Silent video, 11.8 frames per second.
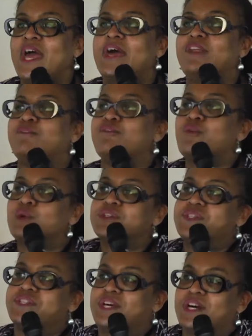And it
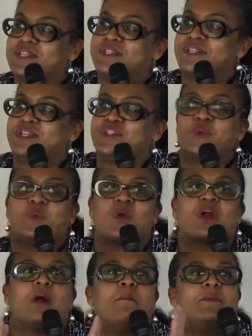forces us then to
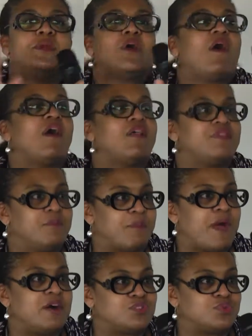work beyond the
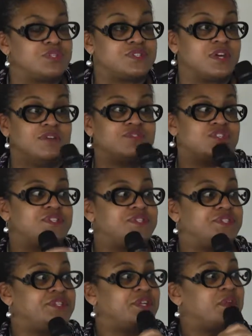boundaries of
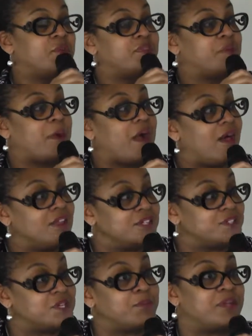just dealing with the
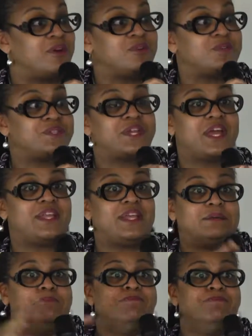biology, but understanding,